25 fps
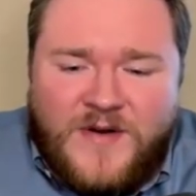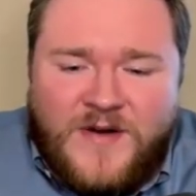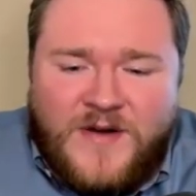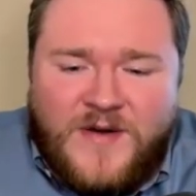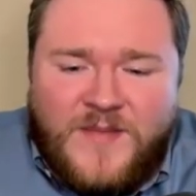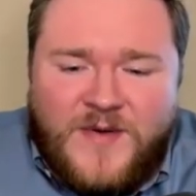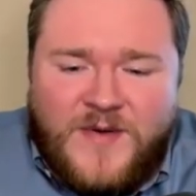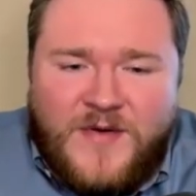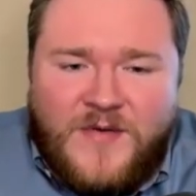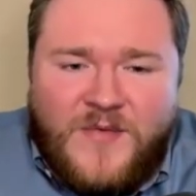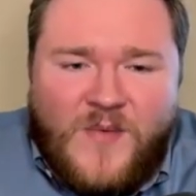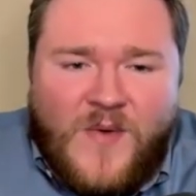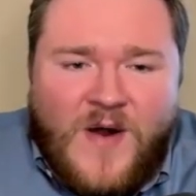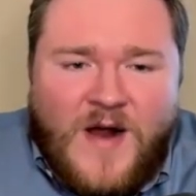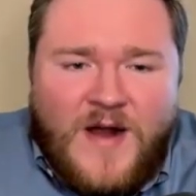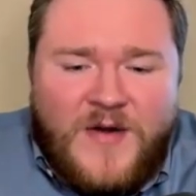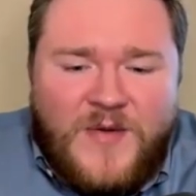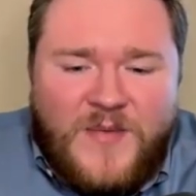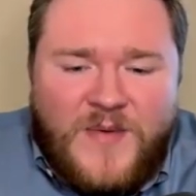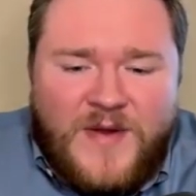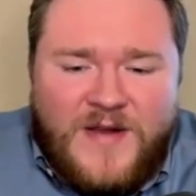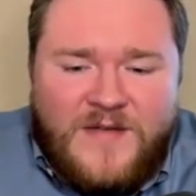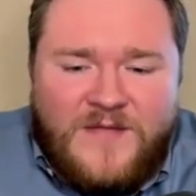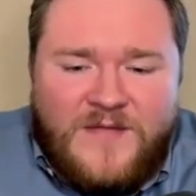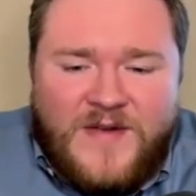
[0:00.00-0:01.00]
You know, I mean, or why
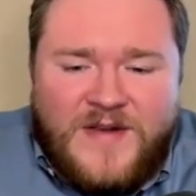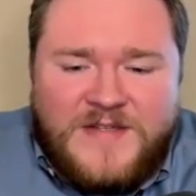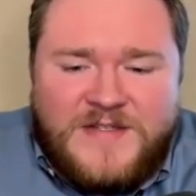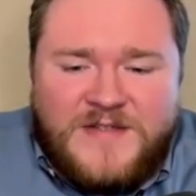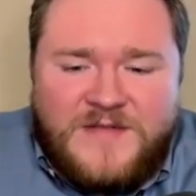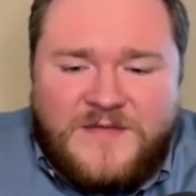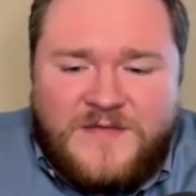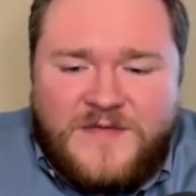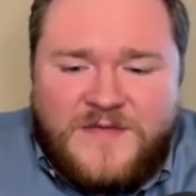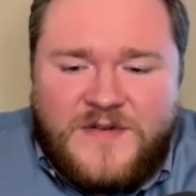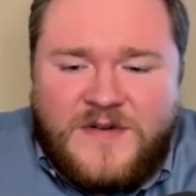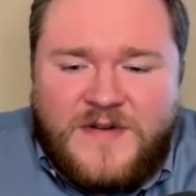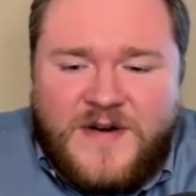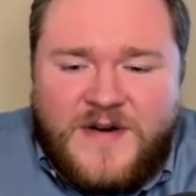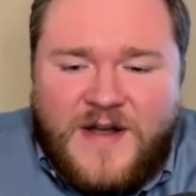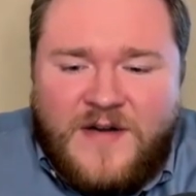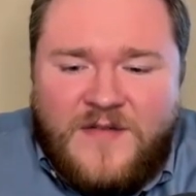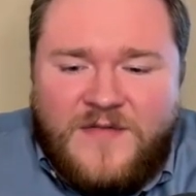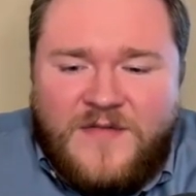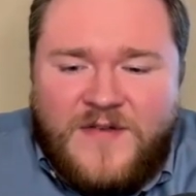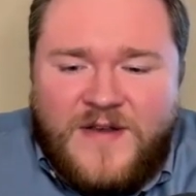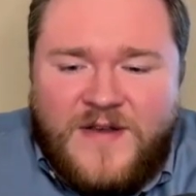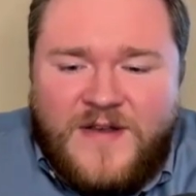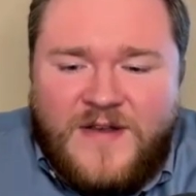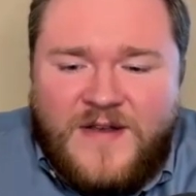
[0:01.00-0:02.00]
do we invest in
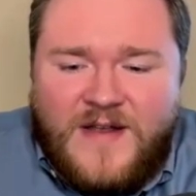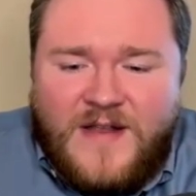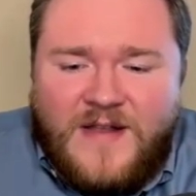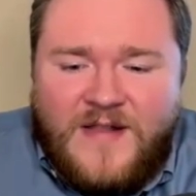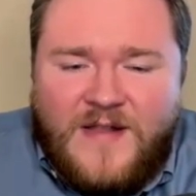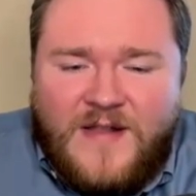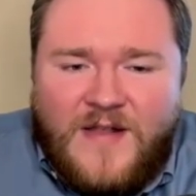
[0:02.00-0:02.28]
Philadelphia?